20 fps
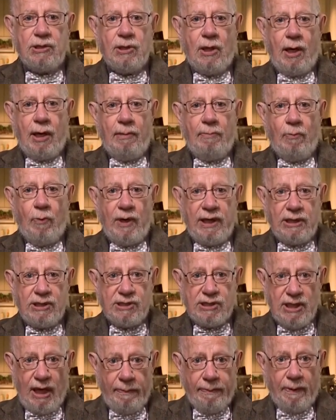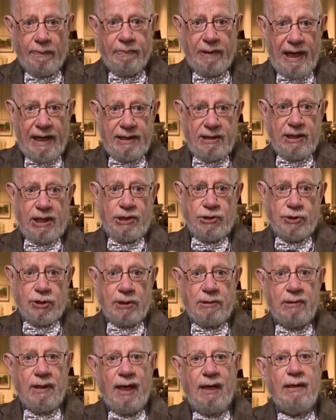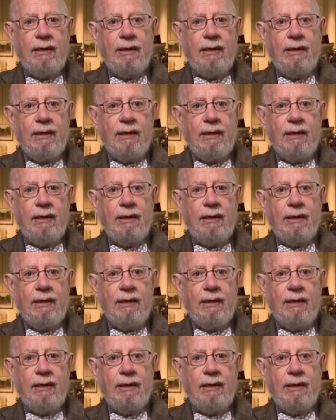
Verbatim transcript: Tom Wiggin's Upper Plantation,